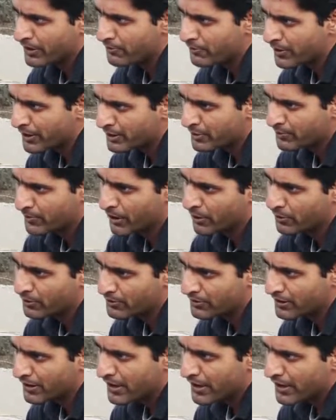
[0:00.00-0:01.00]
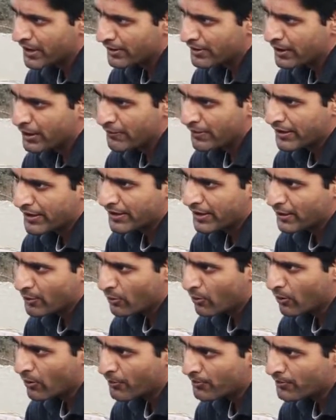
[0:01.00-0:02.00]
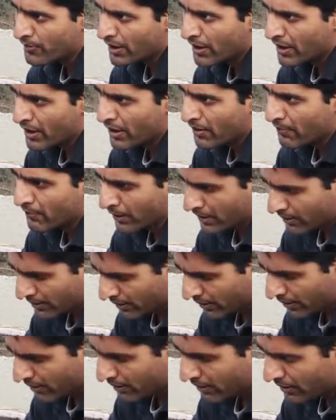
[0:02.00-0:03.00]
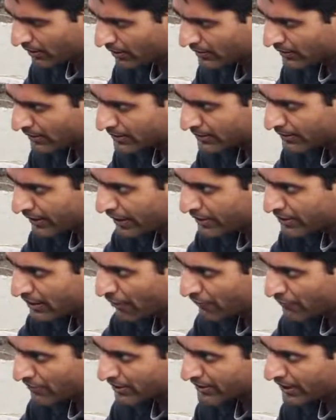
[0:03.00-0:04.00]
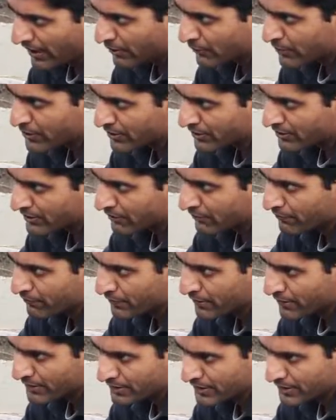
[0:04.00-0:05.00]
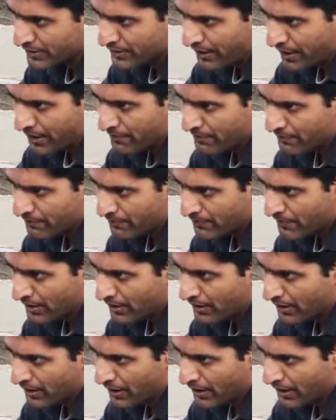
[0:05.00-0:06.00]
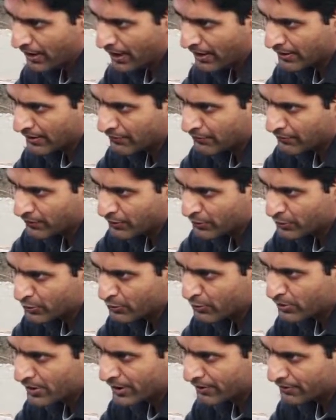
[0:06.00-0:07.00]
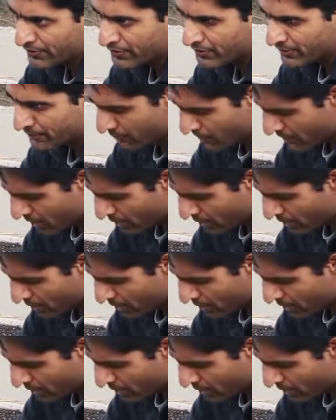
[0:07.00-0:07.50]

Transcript: and bean sprouts that we eat at home. But the stage after that, which is the first stem and the first 2 leaves.